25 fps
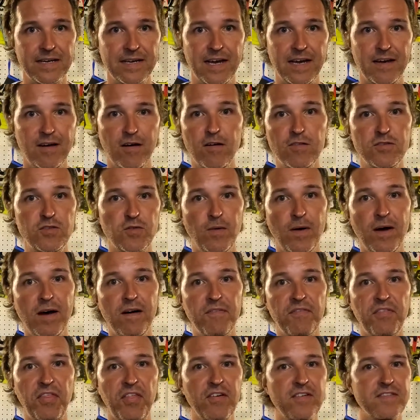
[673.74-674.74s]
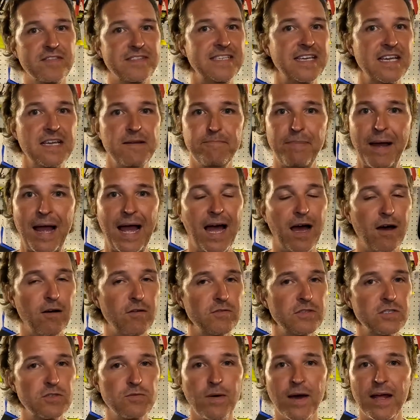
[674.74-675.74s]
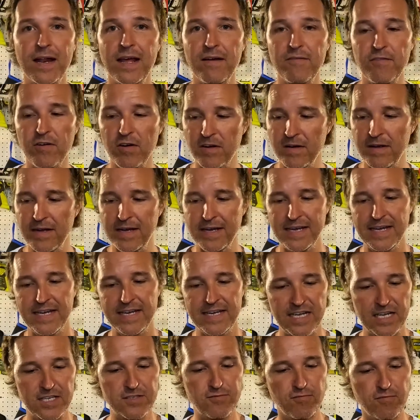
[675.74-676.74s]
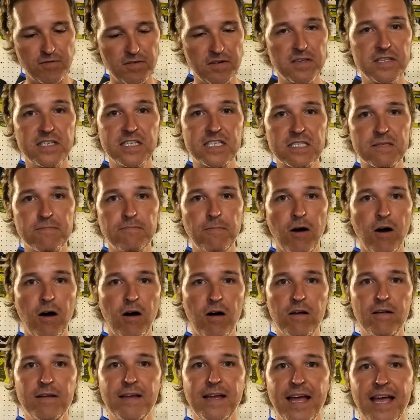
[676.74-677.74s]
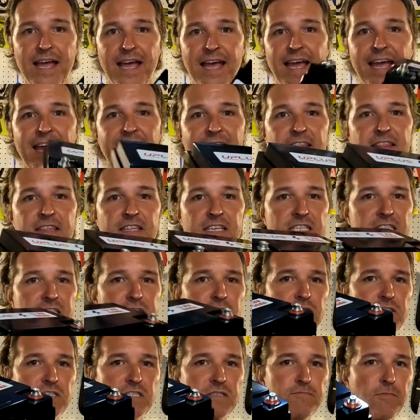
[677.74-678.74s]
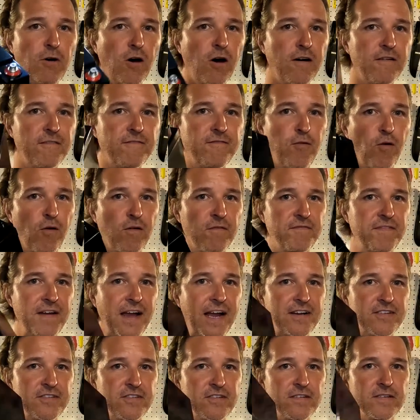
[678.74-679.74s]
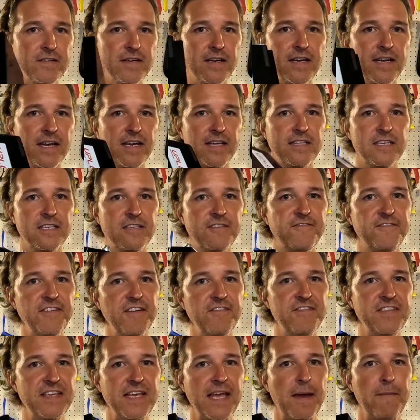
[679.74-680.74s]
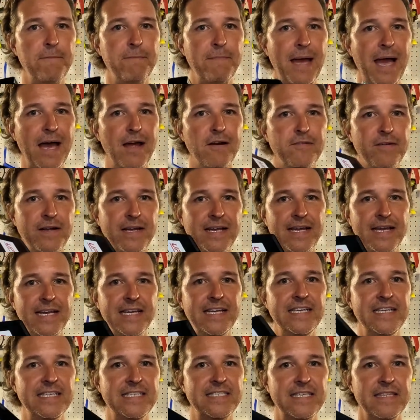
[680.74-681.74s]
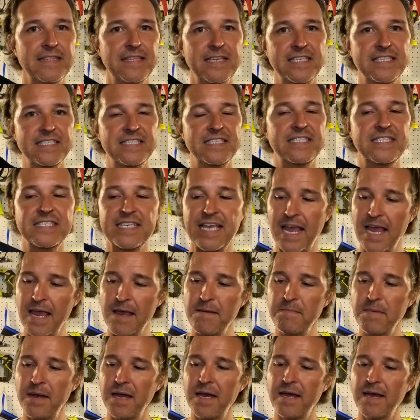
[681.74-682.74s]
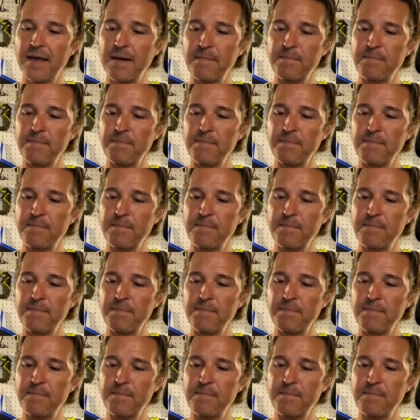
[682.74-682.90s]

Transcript: I don't know, 12, 13 pounds, whatever. It's really small, and this little small form factor, this 50 amp battery is the same